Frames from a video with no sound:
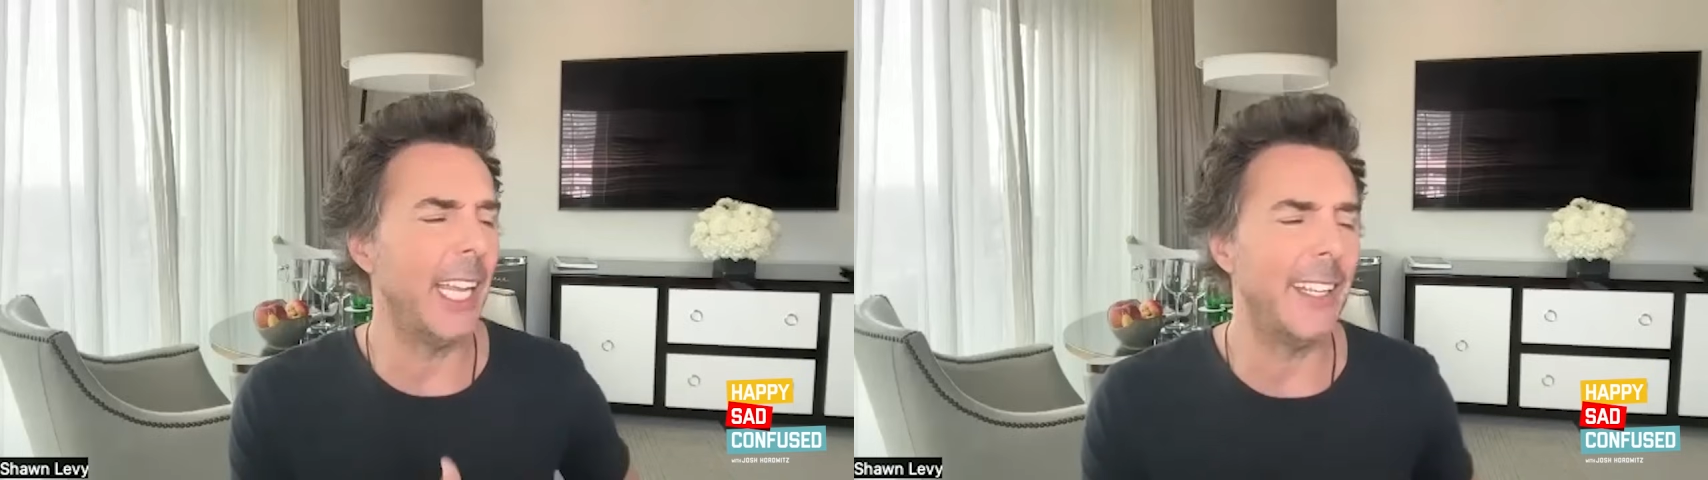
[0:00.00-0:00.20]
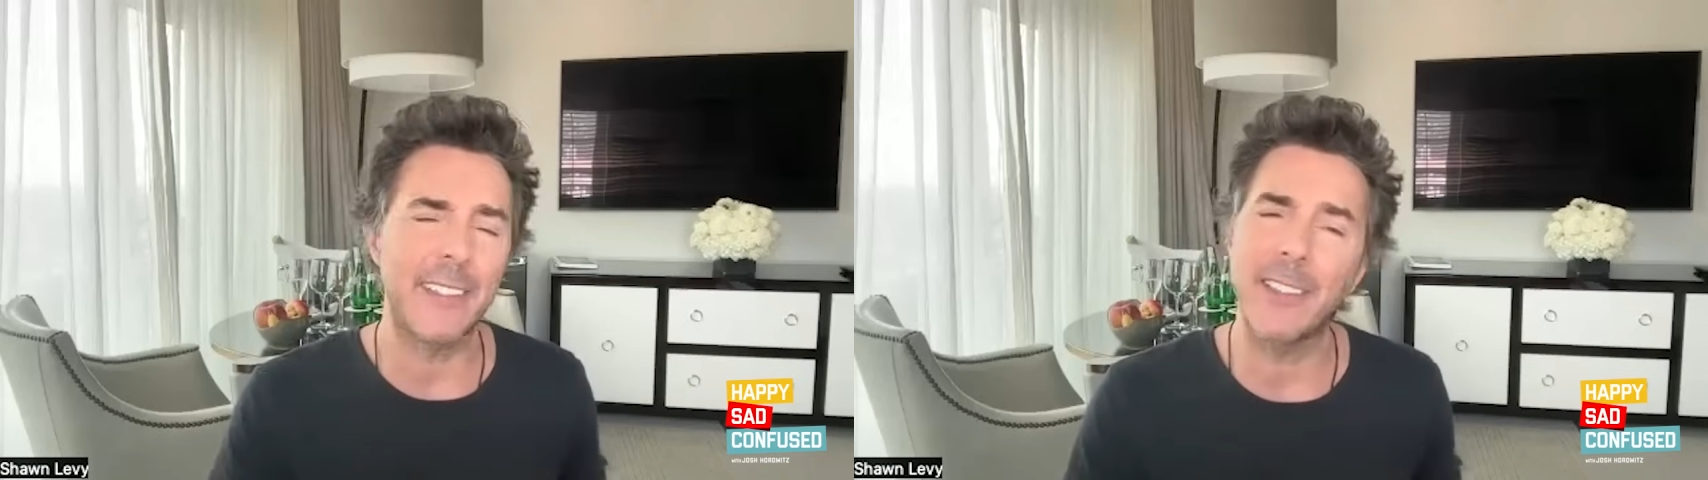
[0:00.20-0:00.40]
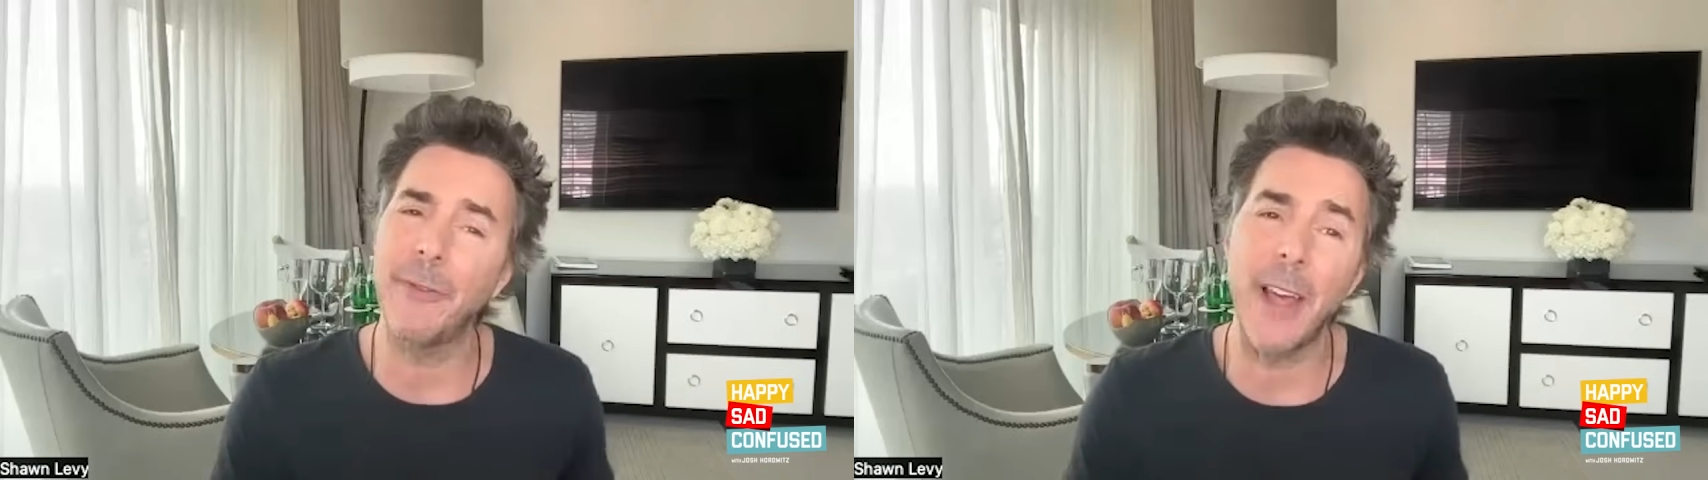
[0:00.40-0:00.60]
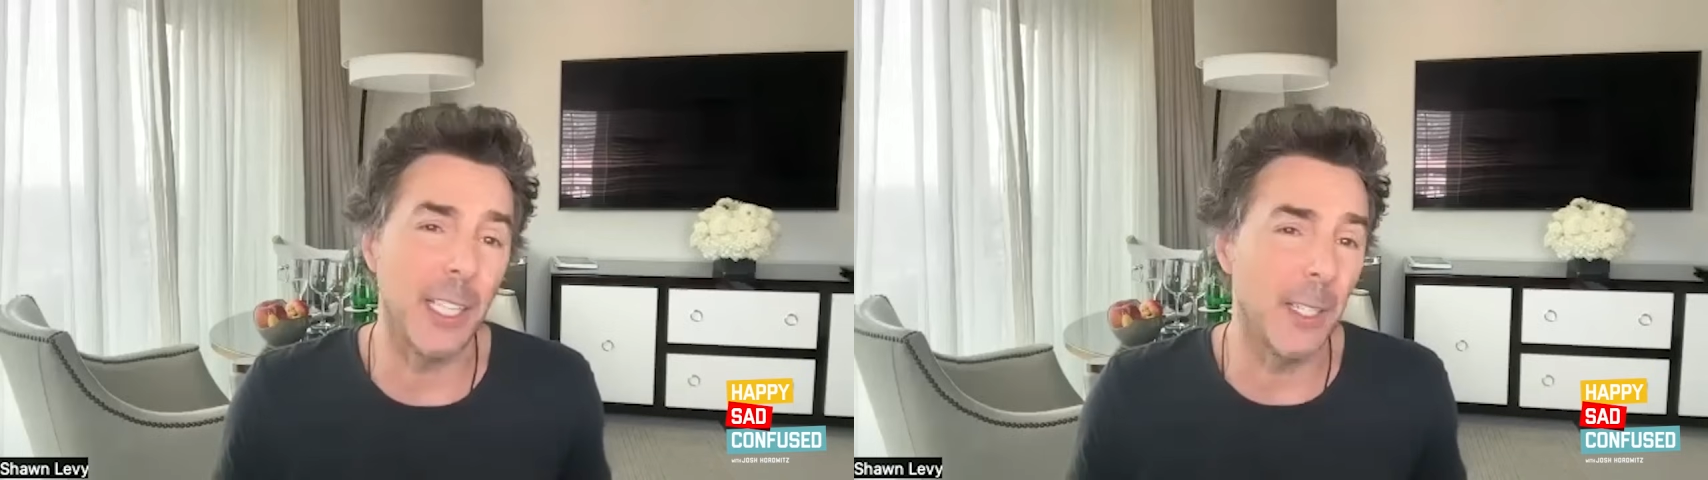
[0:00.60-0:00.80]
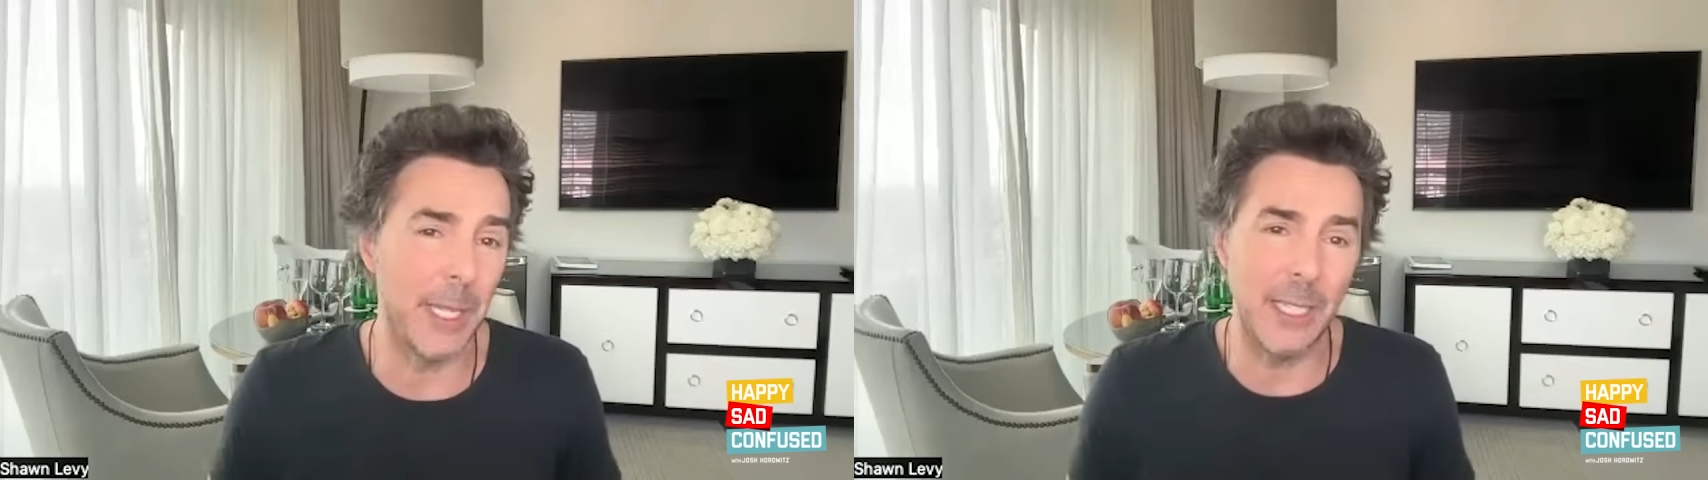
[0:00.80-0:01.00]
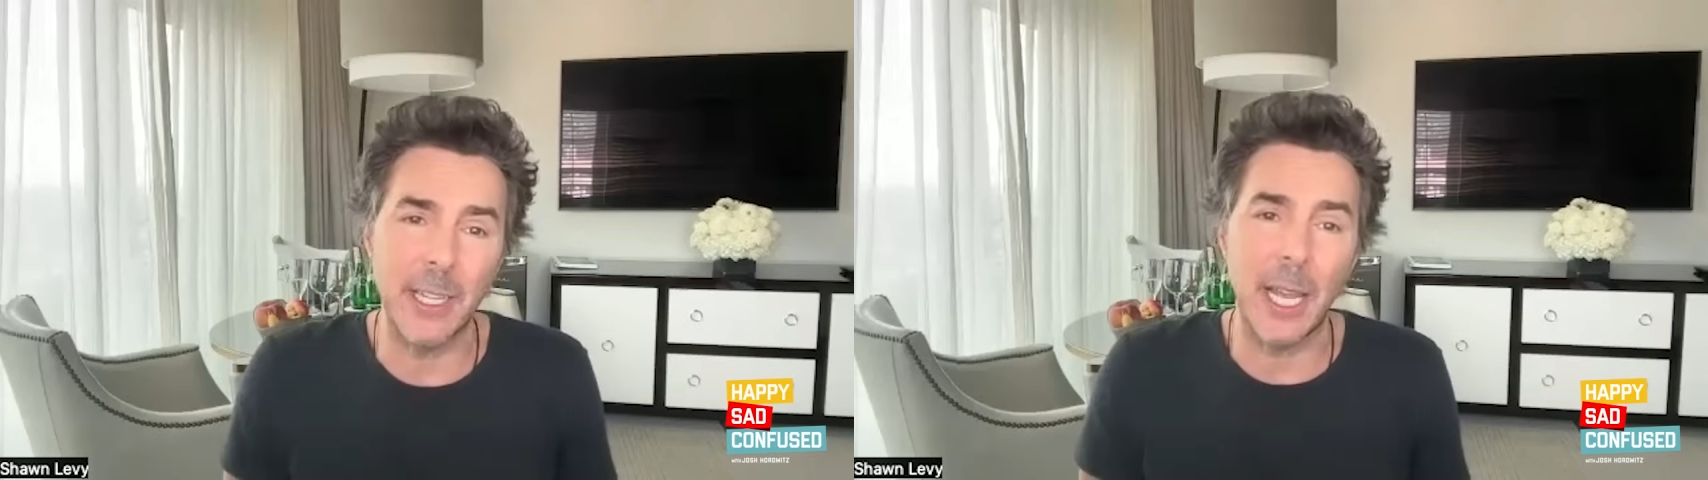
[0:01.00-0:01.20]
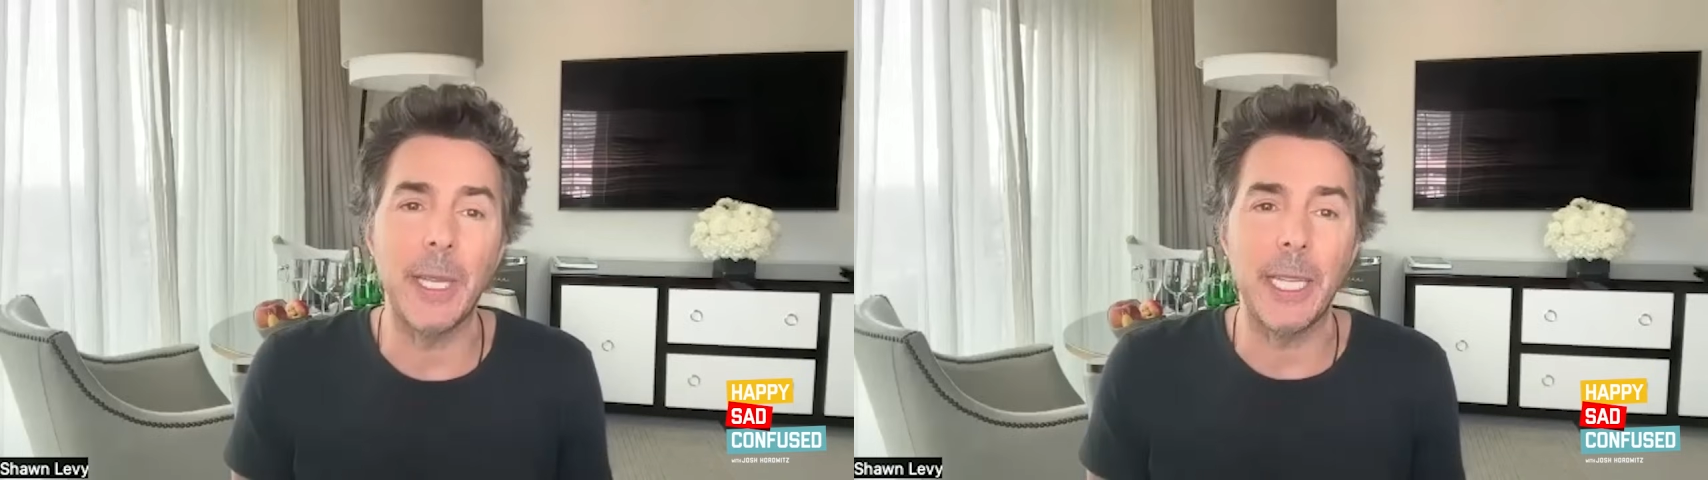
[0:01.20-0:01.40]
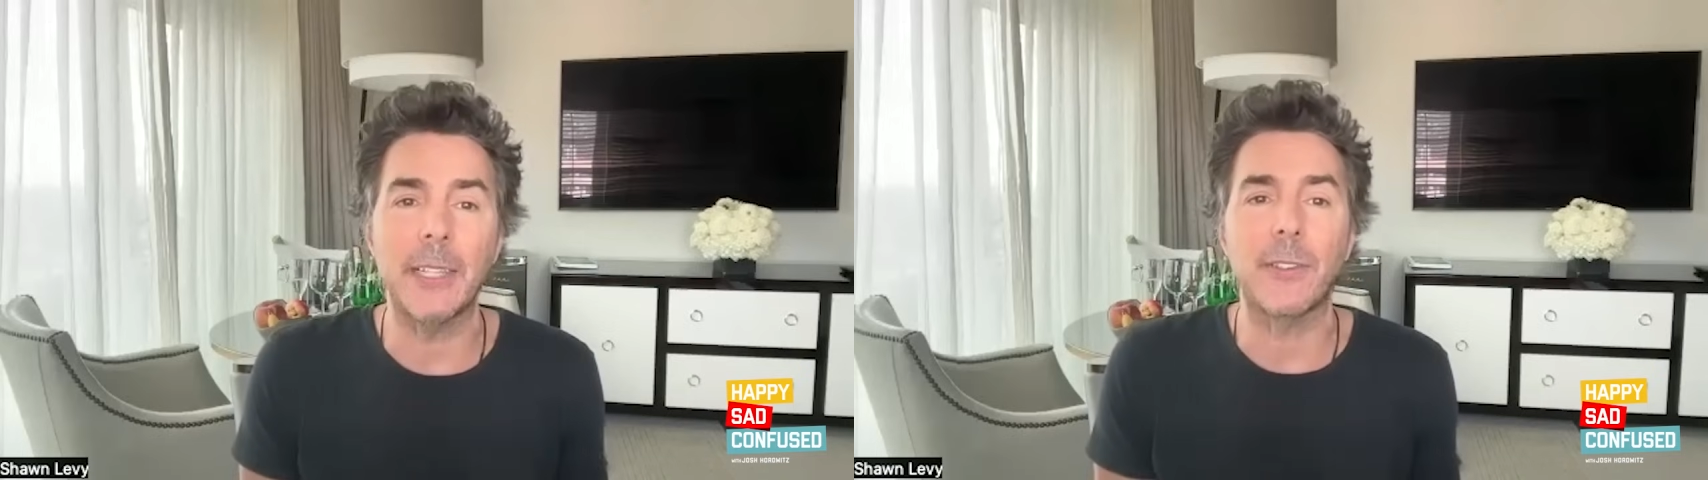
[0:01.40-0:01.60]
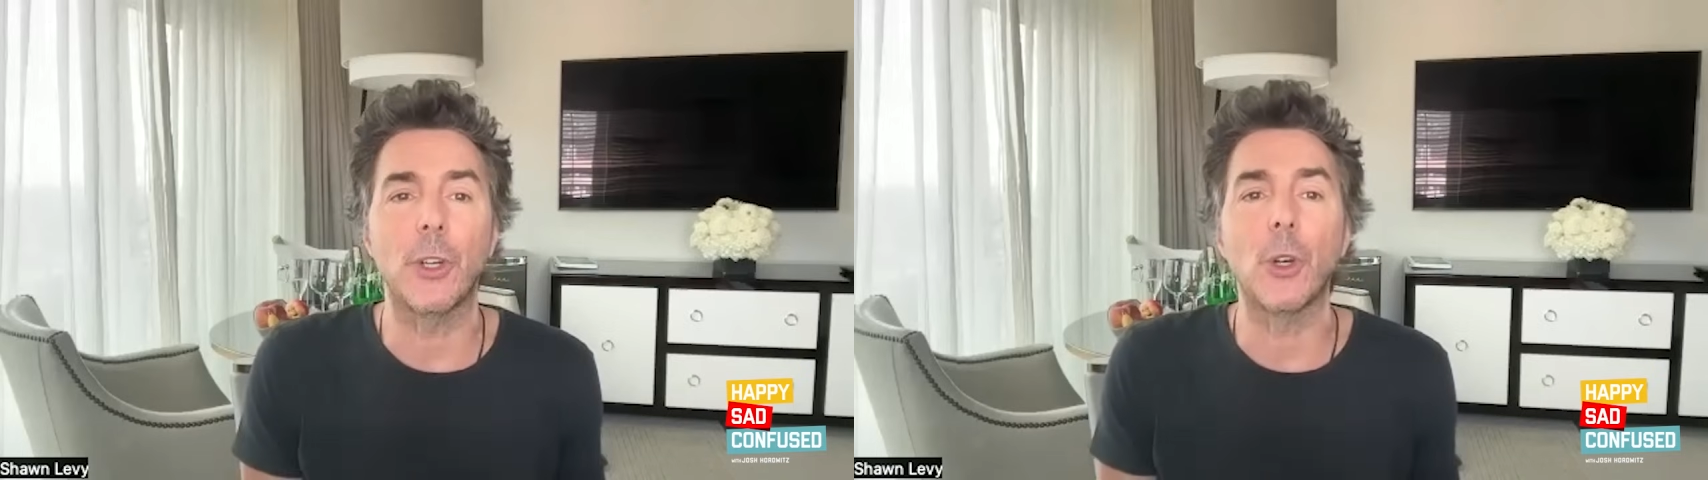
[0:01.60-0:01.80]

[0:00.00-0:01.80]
it's development i mean it's